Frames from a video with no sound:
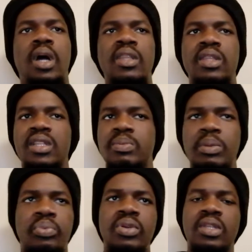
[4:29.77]
And that's
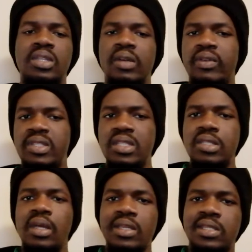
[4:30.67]
been predicted ever
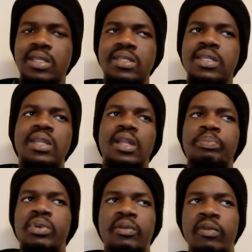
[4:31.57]
since last
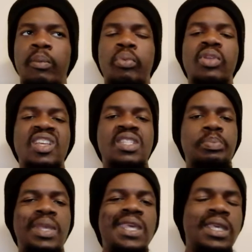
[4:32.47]
season. Liverpool has
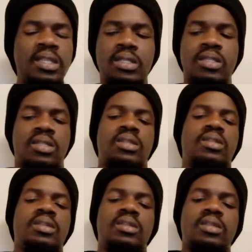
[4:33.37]
peaked.
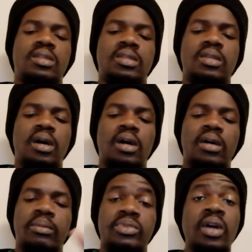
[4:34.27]

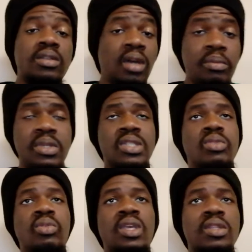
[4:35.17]
Tottenham
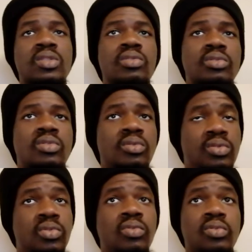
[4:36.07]
is looking to
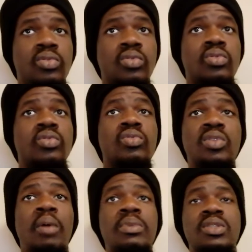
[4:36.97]
do
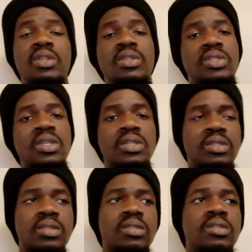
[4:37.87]
damage this
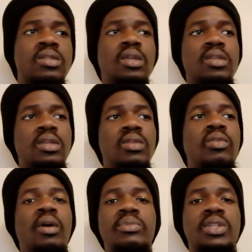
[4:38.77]
season. You
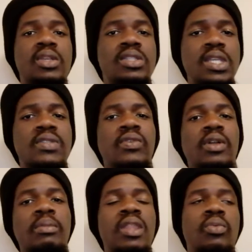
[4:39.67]
know, Chelsea's
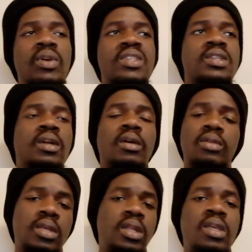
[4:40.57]
fallen by the wayside,
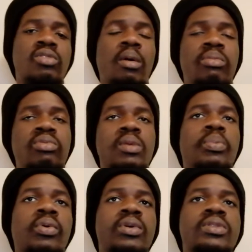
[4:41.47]
although they grabbed 3
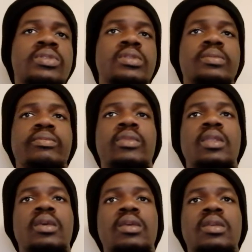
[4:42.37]
points.
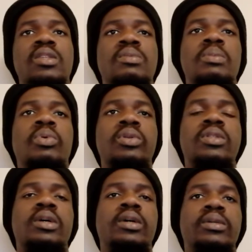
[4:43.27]
It's me,
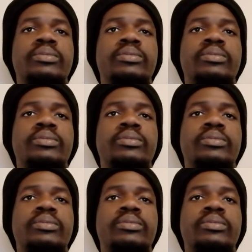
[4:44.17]
but